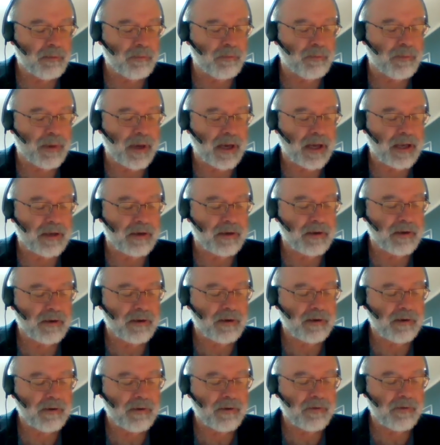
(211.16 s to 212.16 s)
but
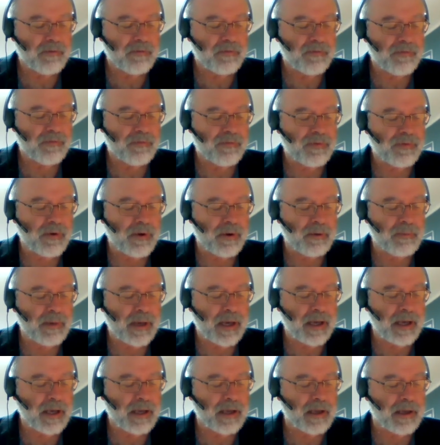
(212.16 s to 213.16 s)
from
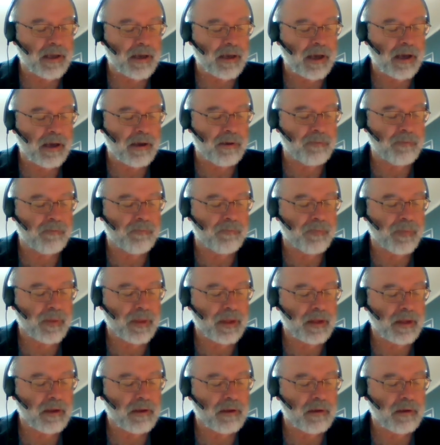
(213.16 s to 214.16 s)
a
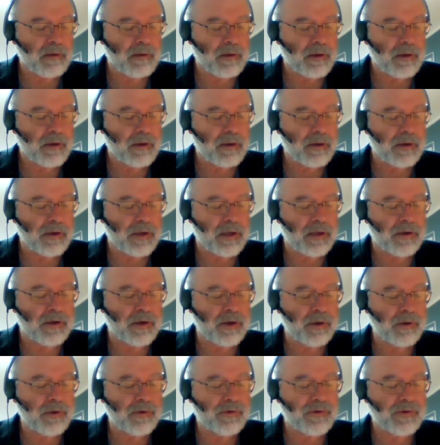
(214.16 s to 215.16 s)
did
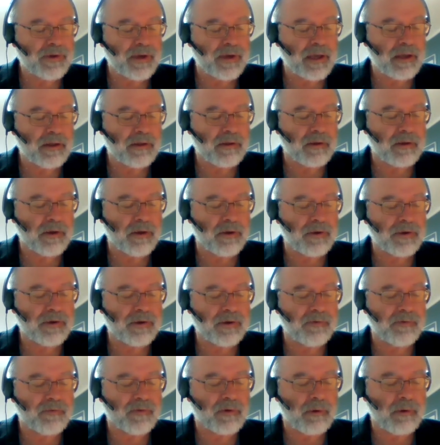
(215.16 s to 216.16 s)
you see the use
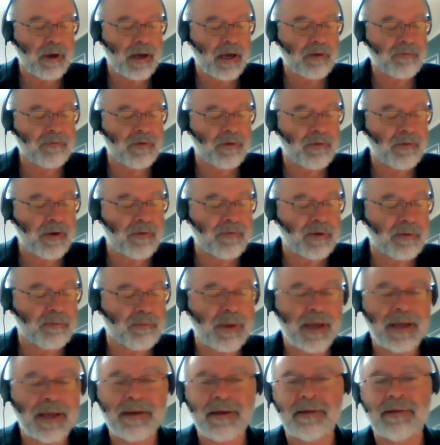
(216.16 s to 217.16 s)
of QARC4Revit
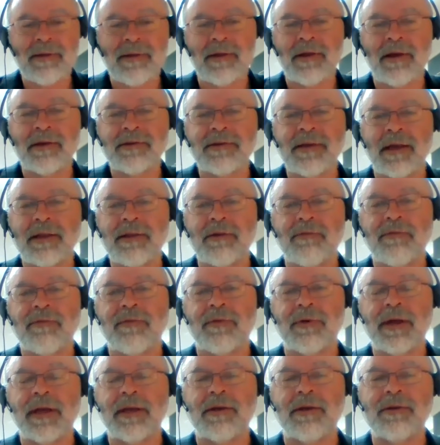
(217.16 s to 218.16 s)
better than those other
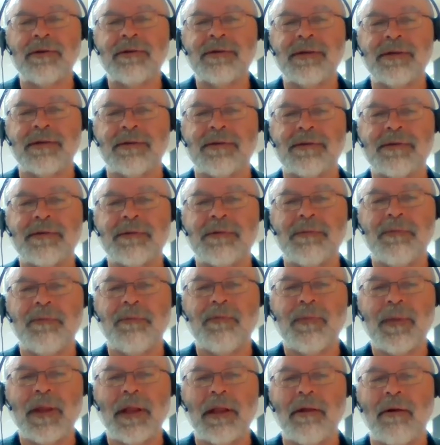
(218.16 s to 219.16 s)
free uses,
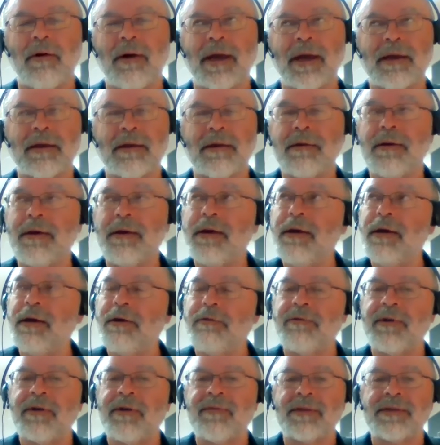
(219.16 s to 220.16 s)
like
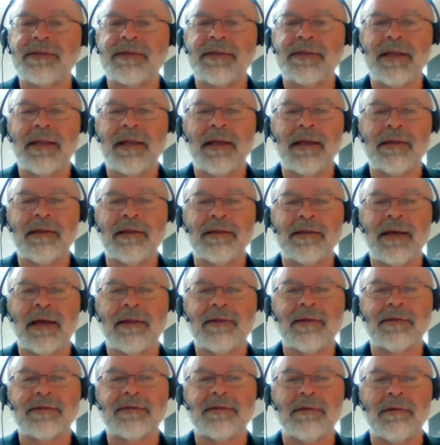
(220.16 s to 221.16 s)
Revit City and there's
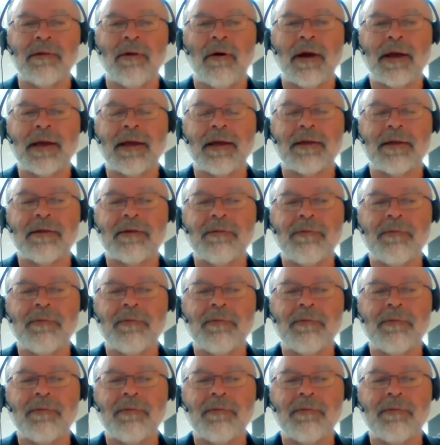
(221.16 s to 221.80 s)
others like it?